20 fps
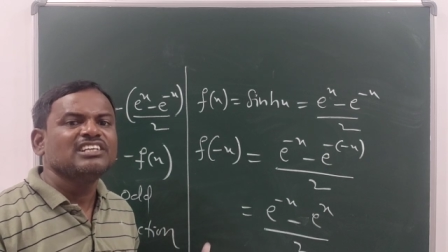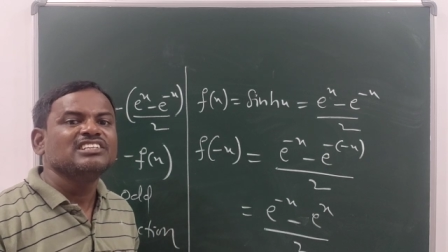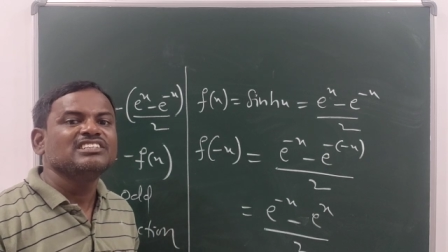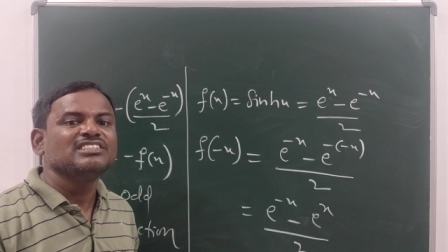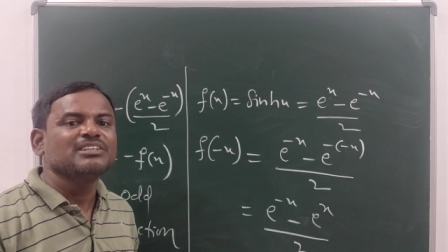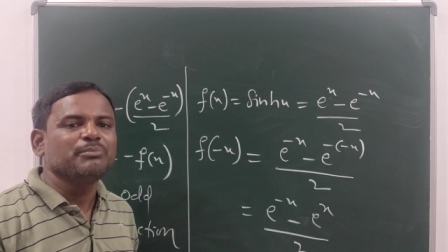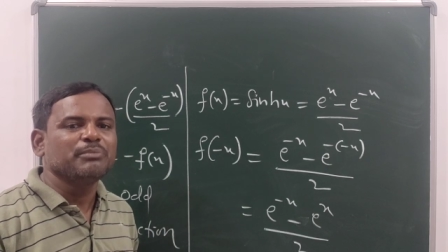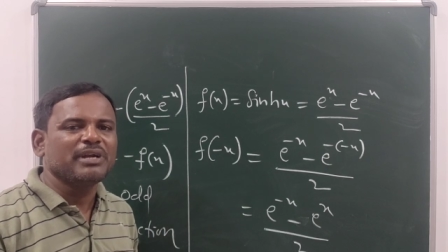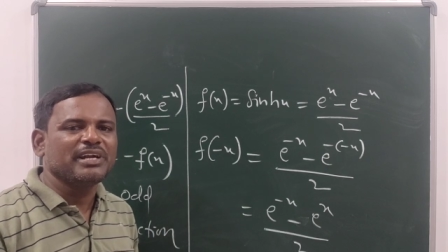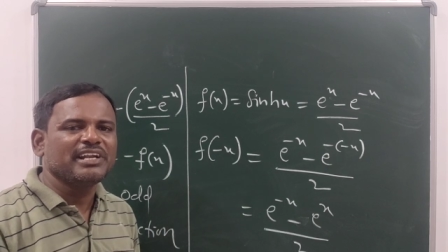
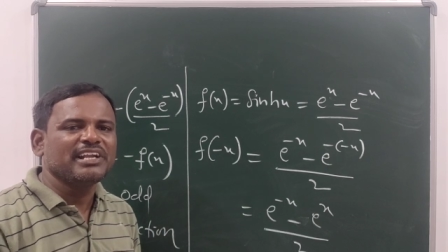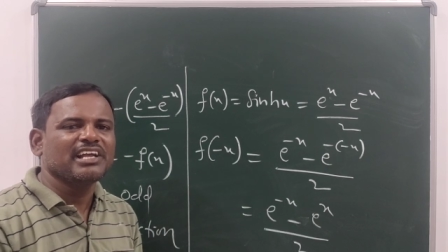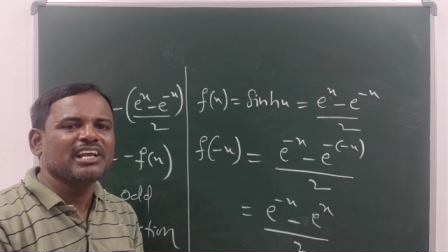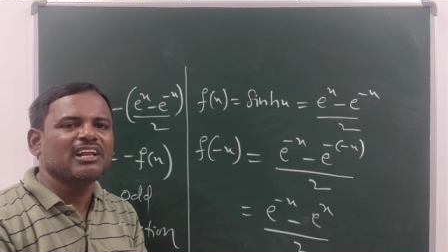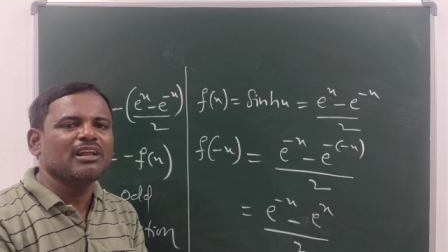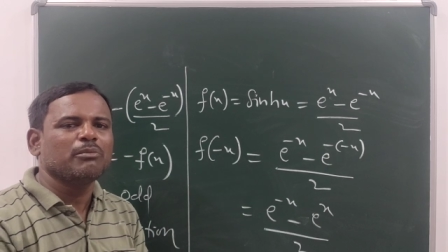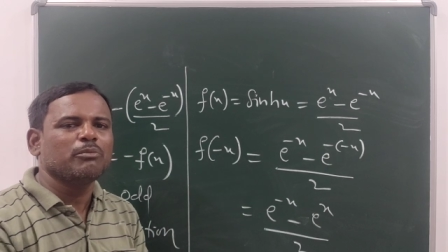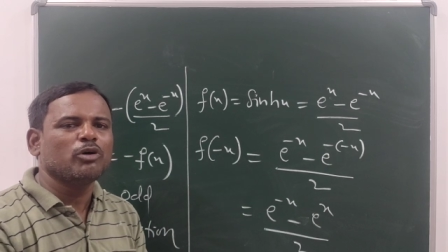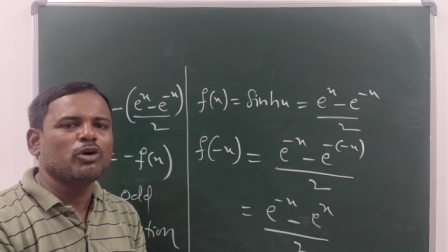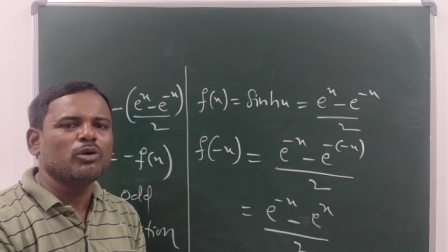
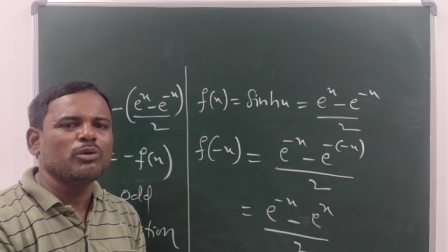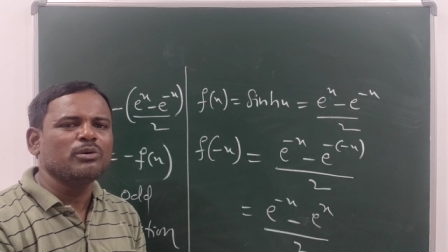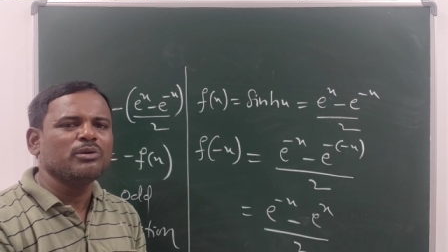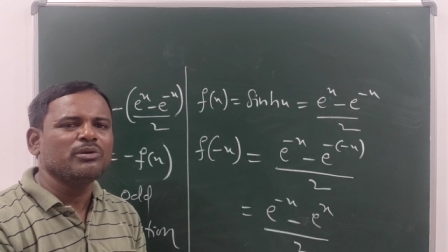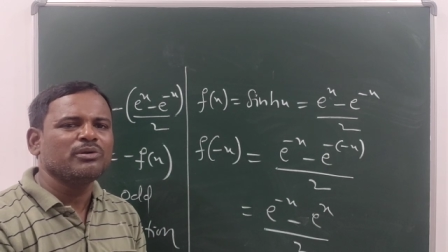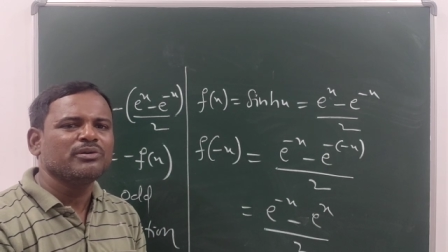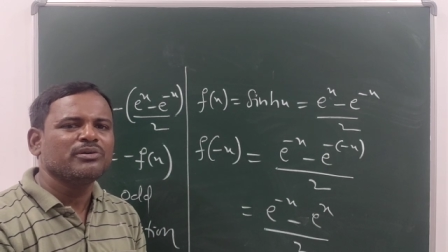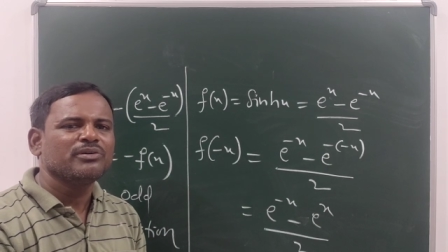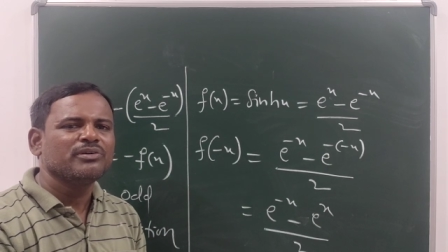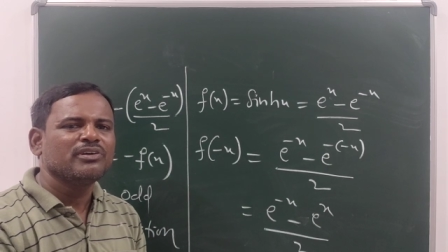symmetrical
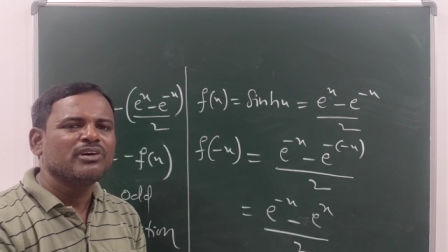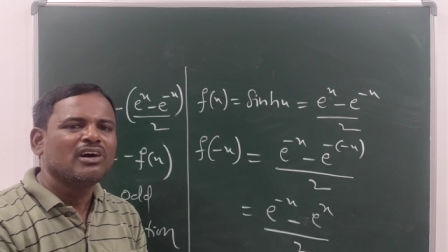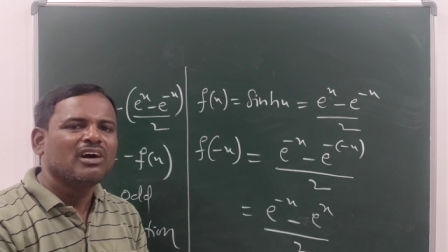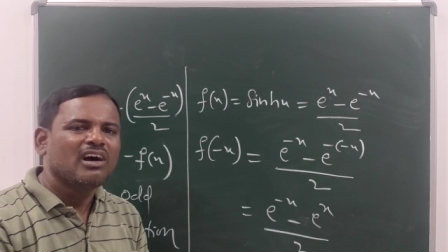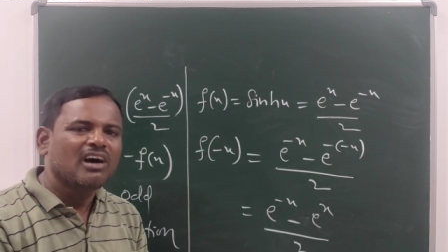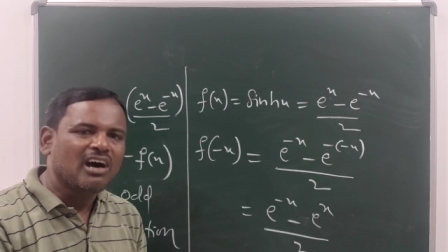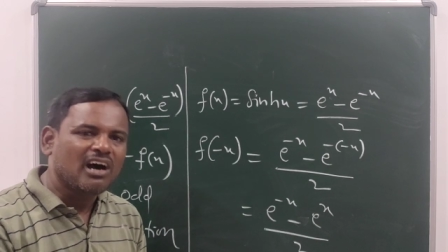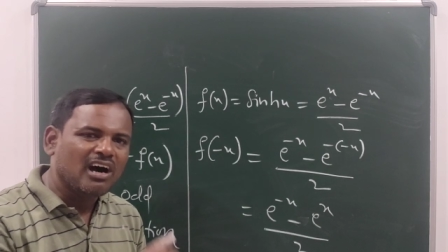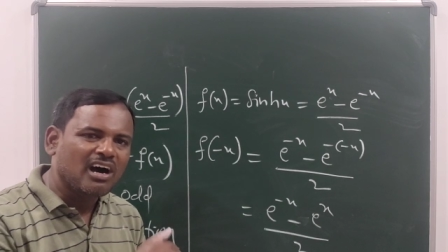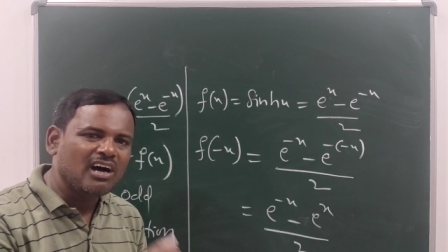about
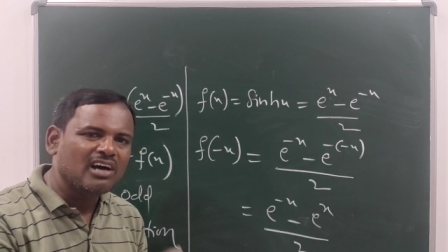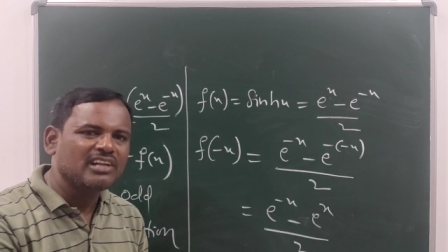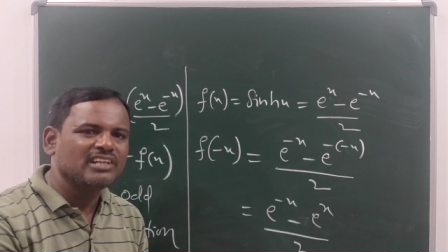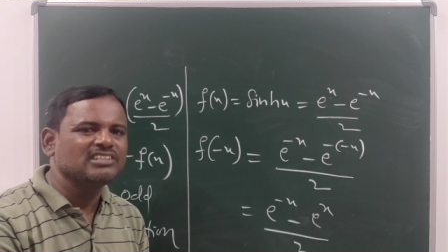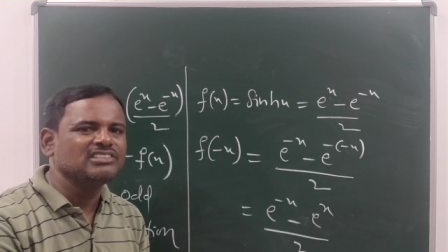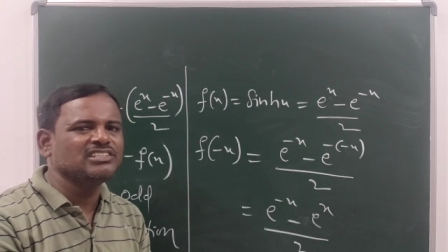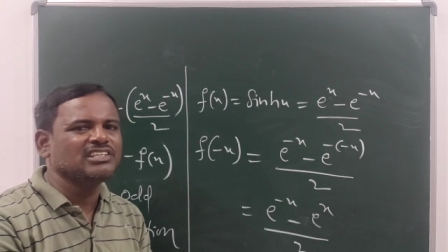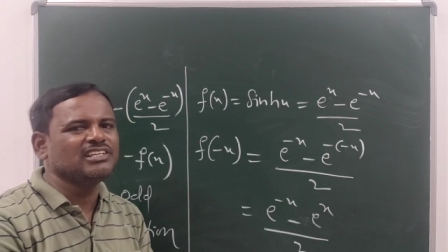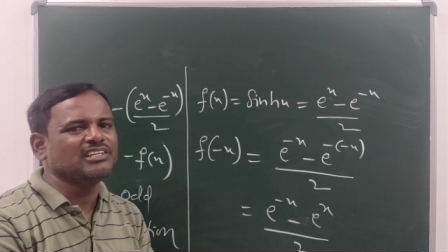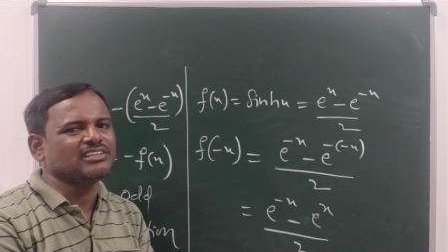
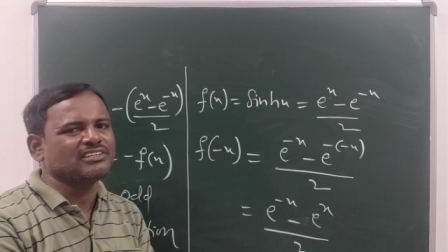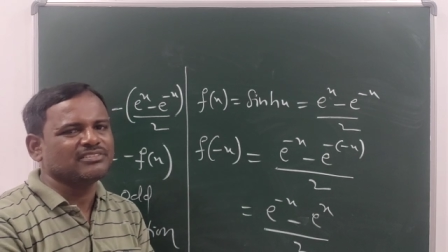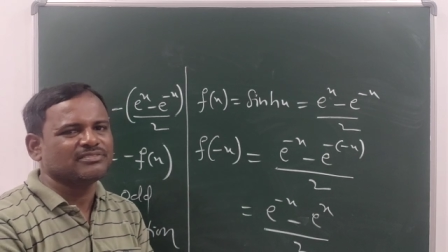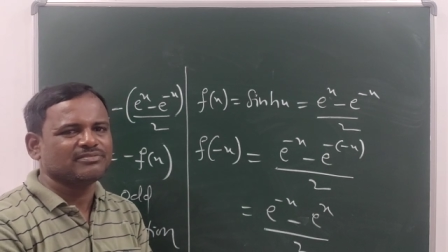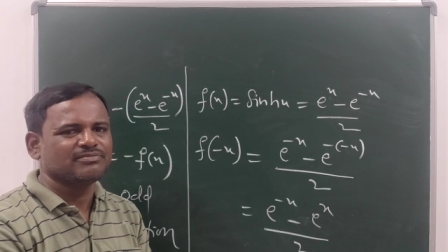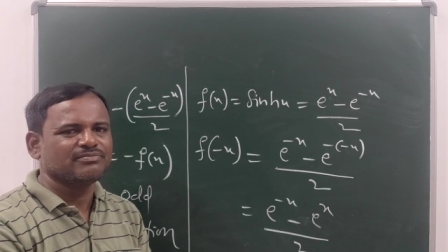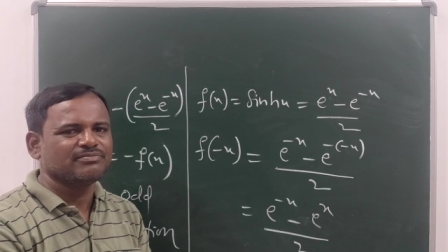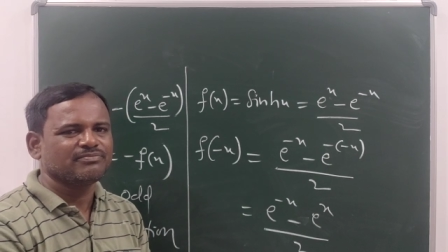origin.